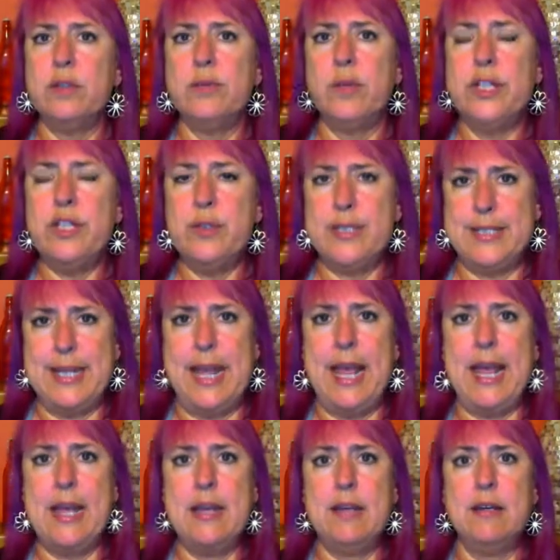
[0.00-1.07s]
of what you
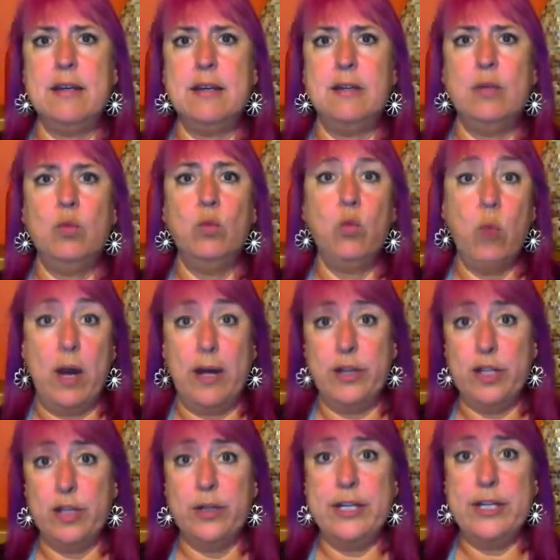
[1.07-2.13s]
say while
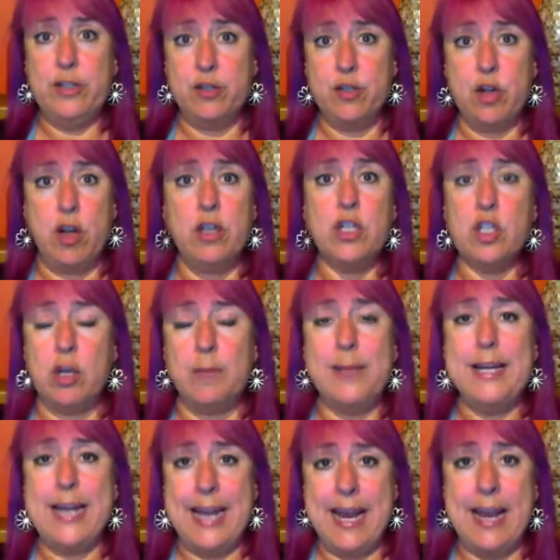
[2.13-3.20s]
you're in your
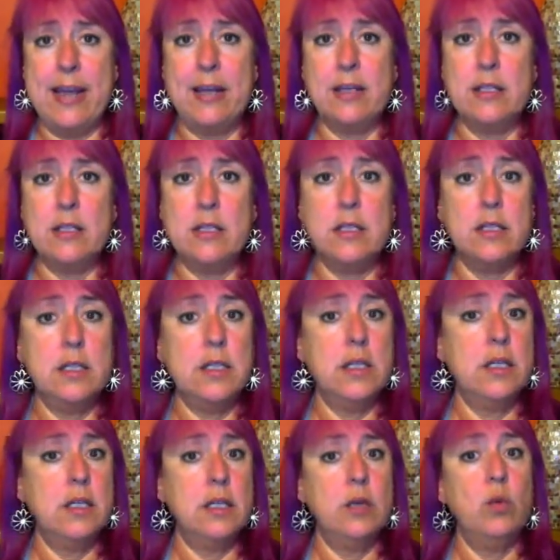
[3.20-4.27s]
non-dominant hand
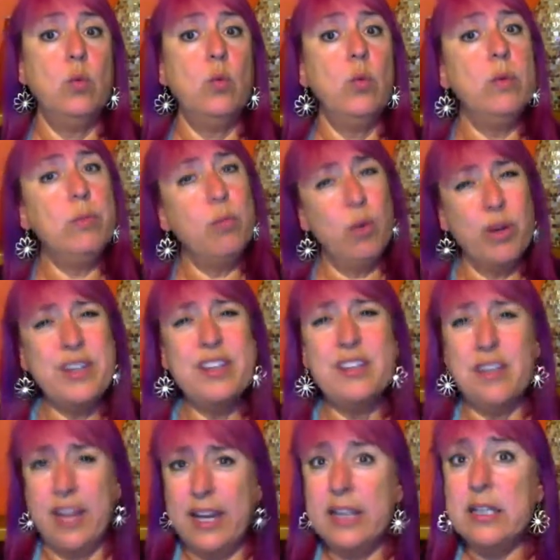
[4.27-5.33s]
will more than
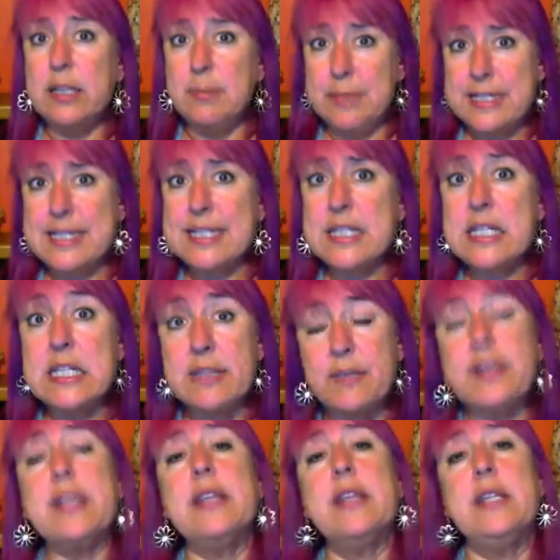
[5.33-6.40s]
likely be
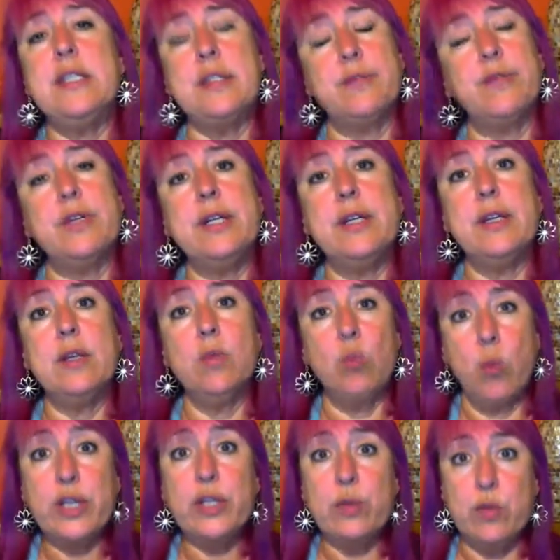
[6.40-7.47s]
significantly different than
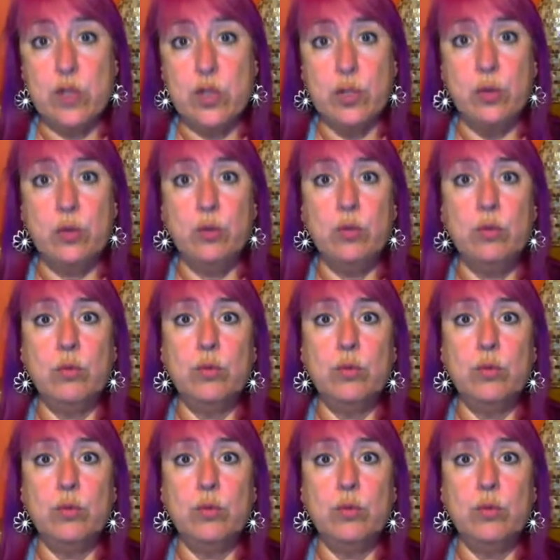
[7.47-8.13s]
what you do